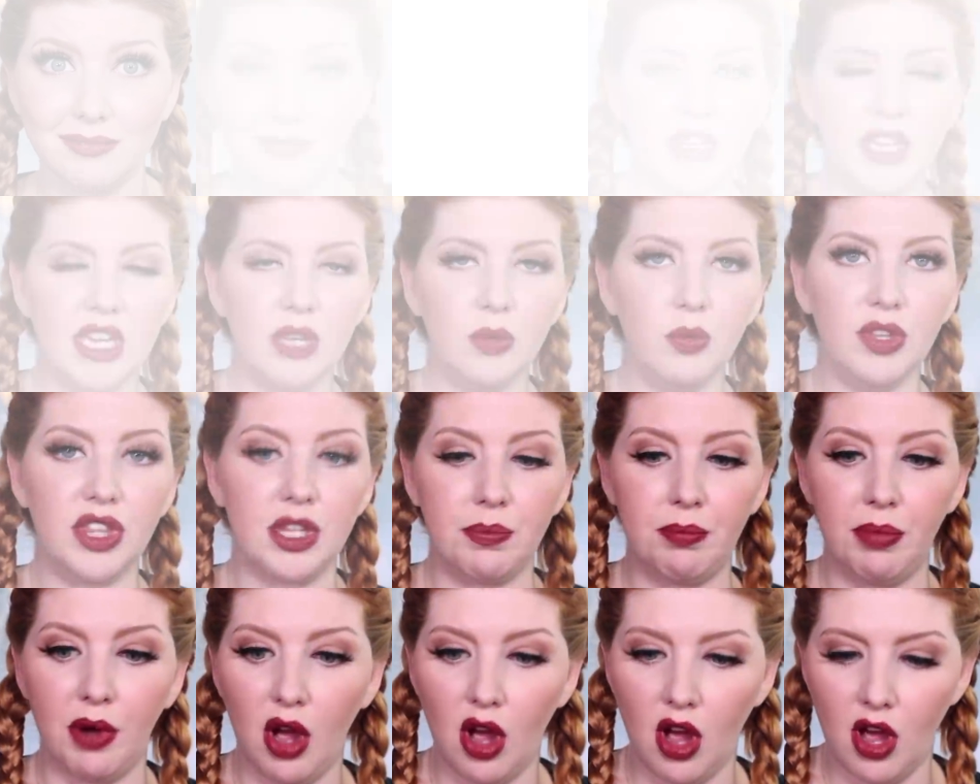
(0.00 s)
We'll begin with
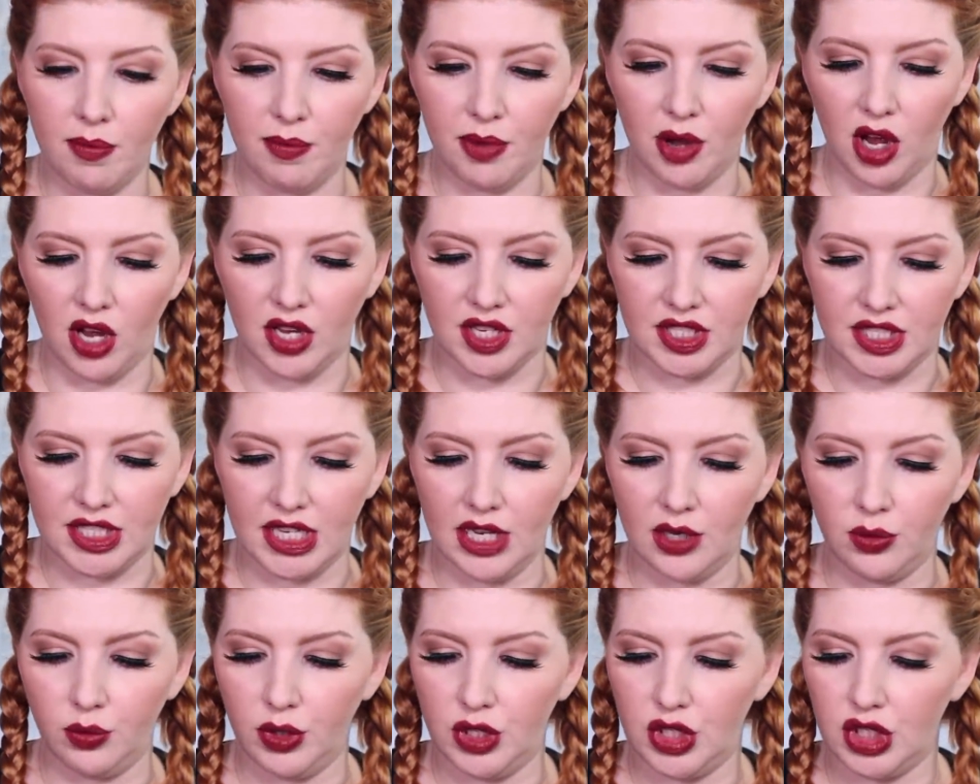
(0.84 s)
the Paw Paw
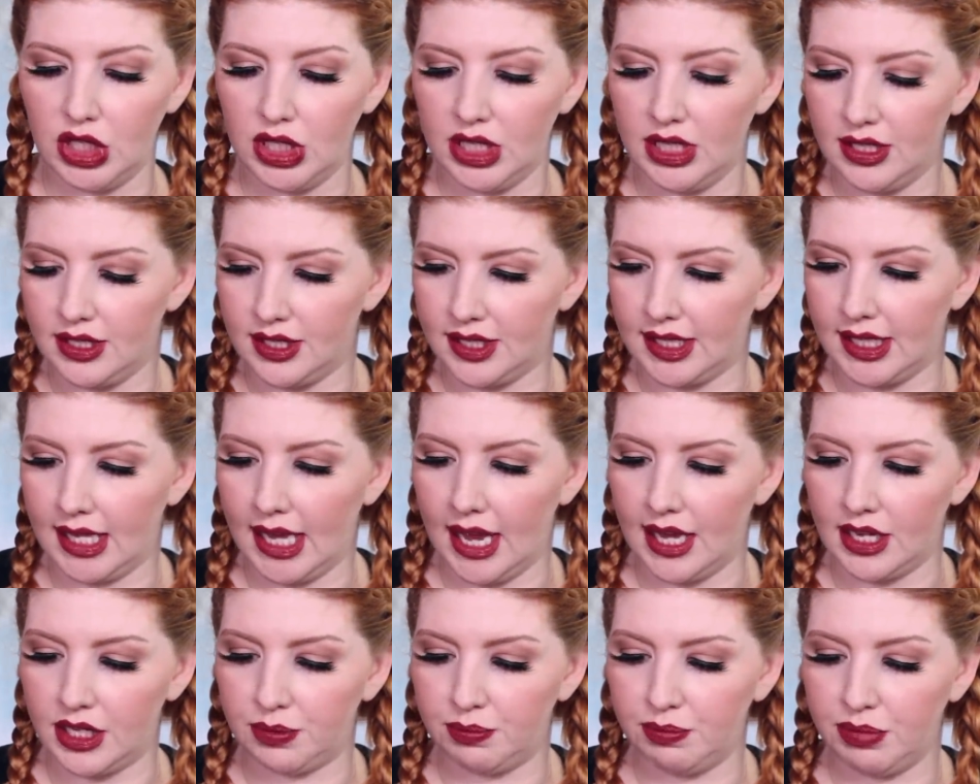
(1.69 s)
set, which is
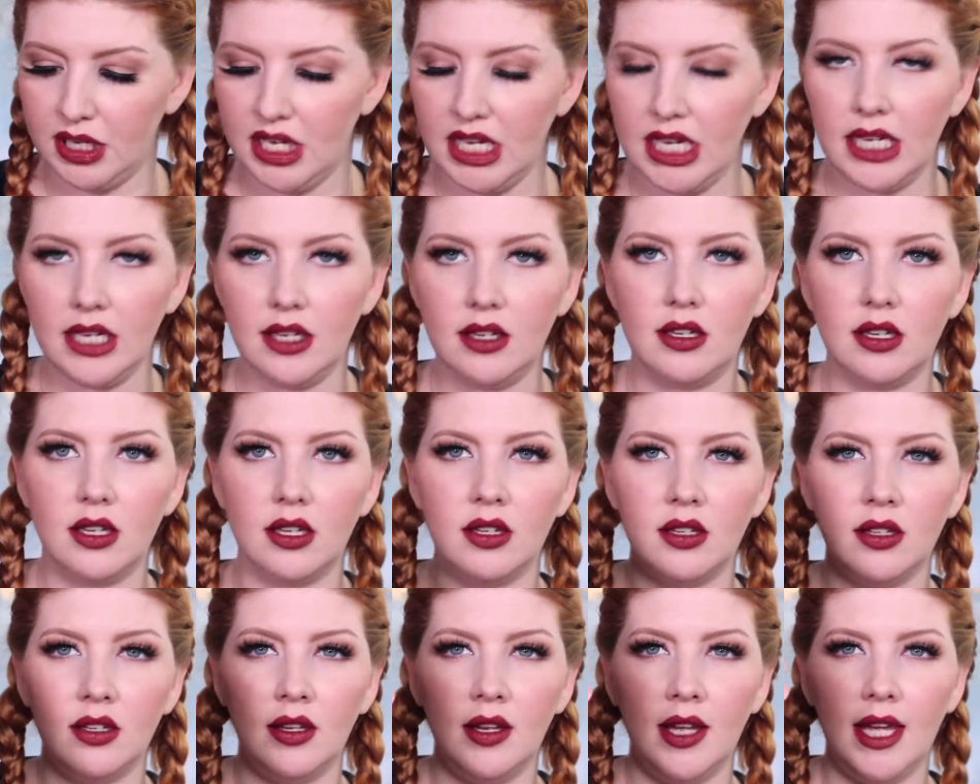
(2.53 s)
that
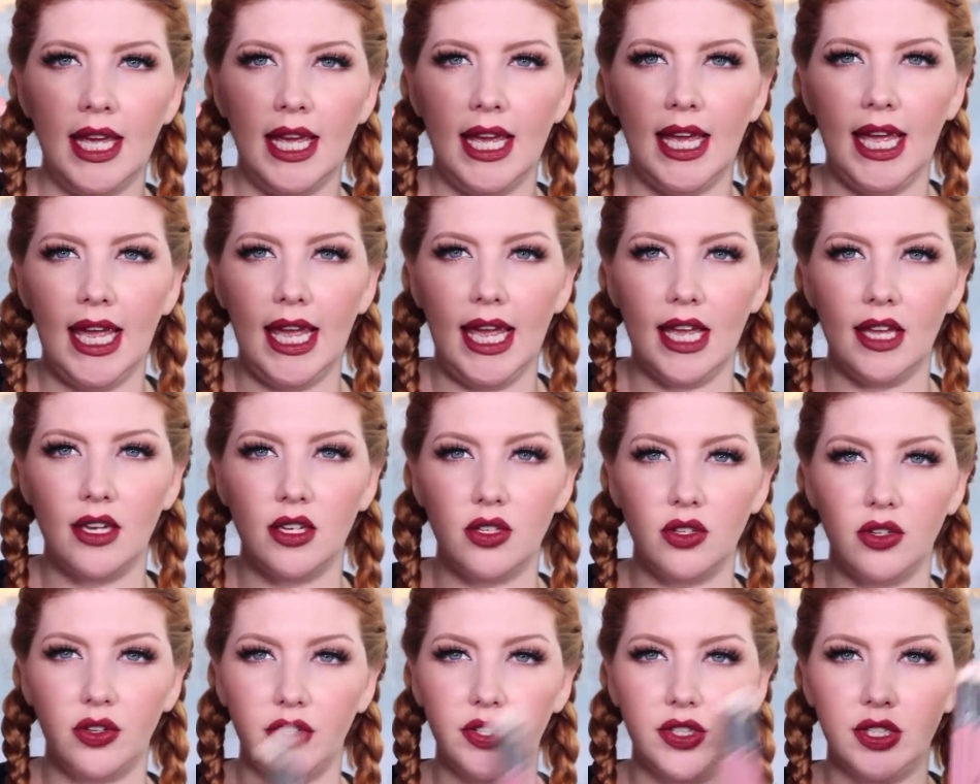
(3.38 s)
pink
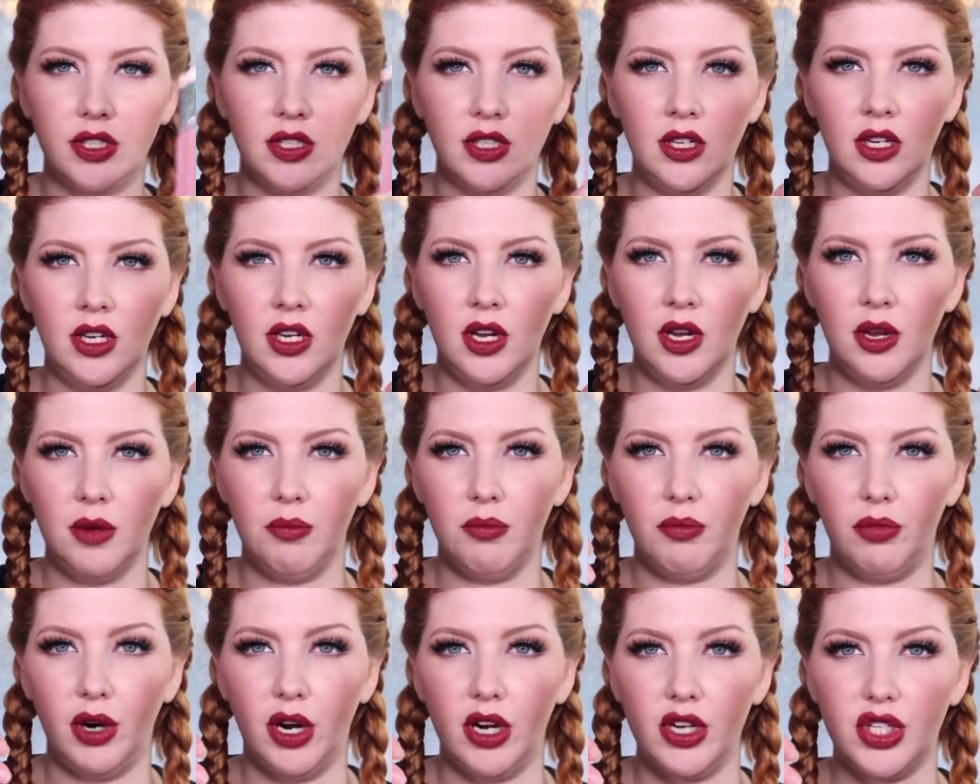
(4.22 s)
handled
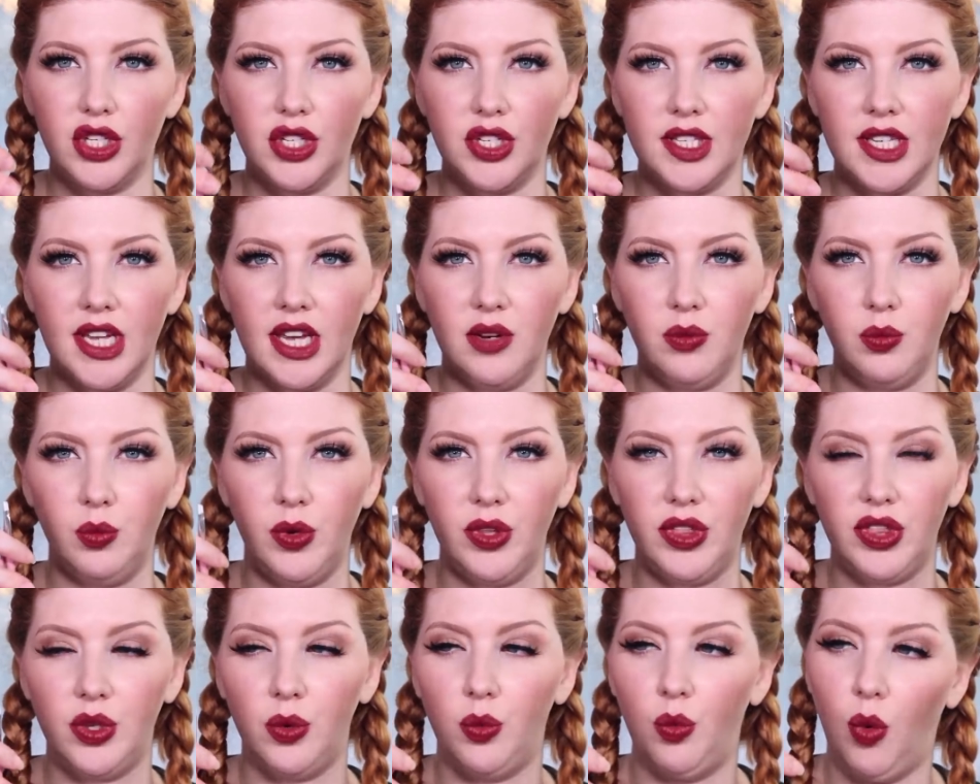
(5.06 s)
brush set
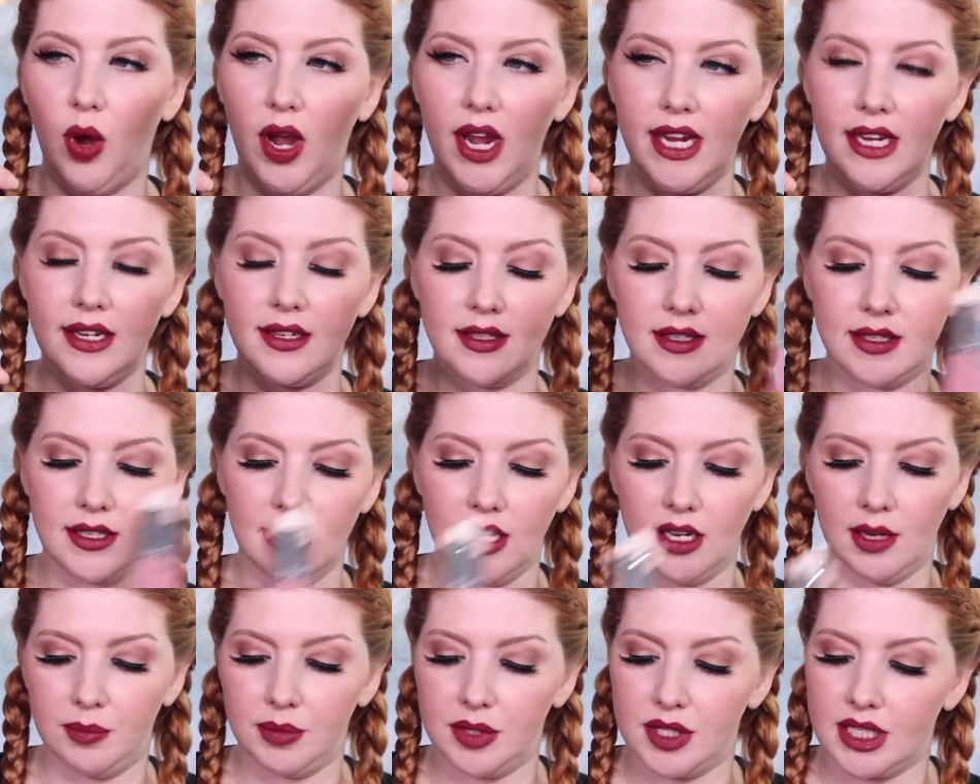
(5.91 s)
with the white
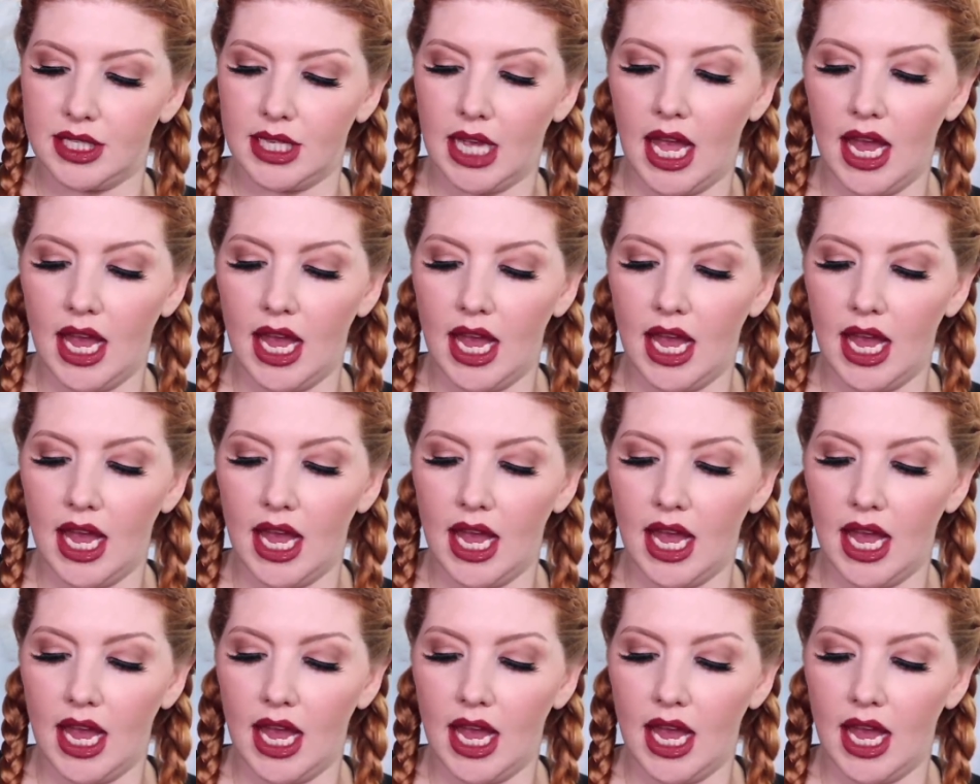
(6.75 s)
tips.